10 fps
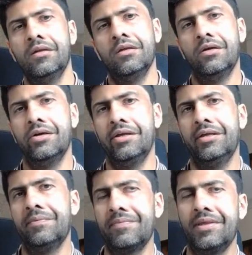
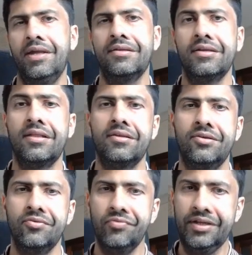Hi, here's another
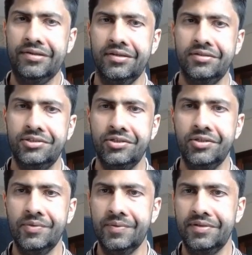good reason to
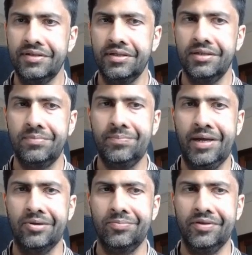use
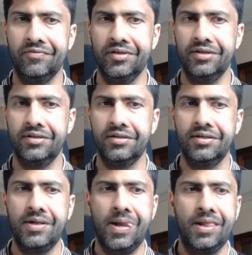PowerPivot.
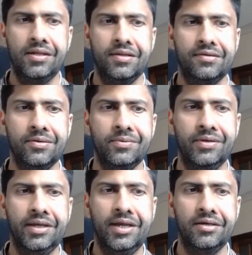So
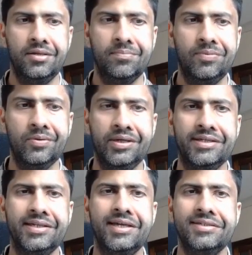in our employee
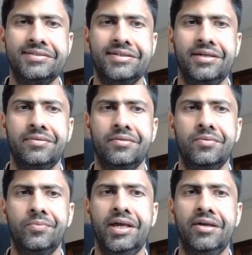dataset,
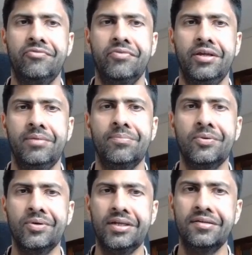we have
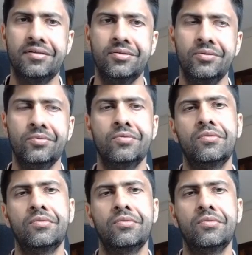employees who